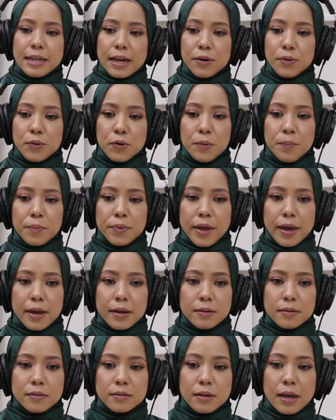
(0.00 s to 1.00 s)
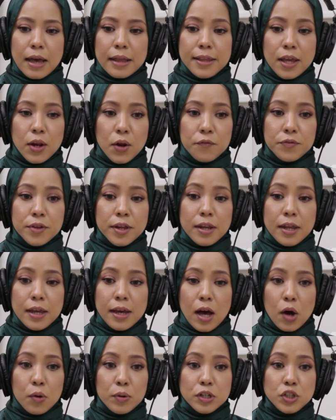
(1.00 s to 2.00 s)
I hope that at the end of the day
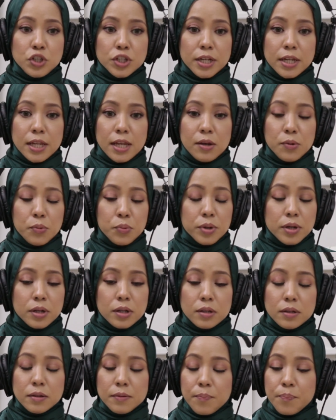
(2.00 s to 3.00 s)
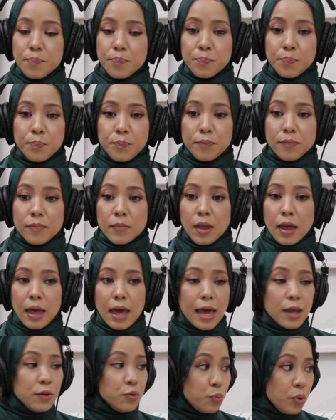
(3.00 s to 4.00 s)
our journey will
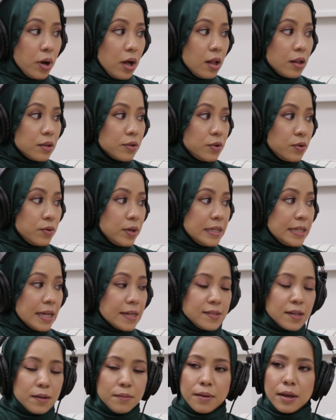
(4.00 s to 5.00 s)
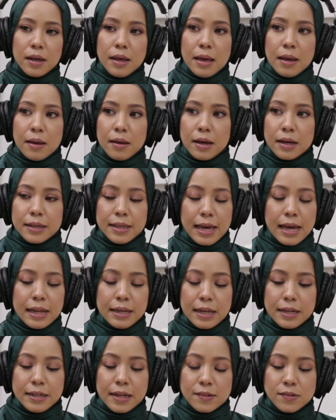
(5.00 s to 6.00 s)
end well. It doesn't
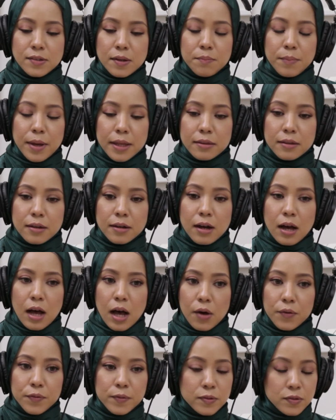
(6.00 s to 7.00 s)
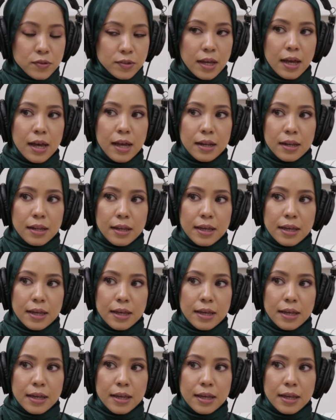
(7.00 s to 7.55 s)
it doesn't matter how you start,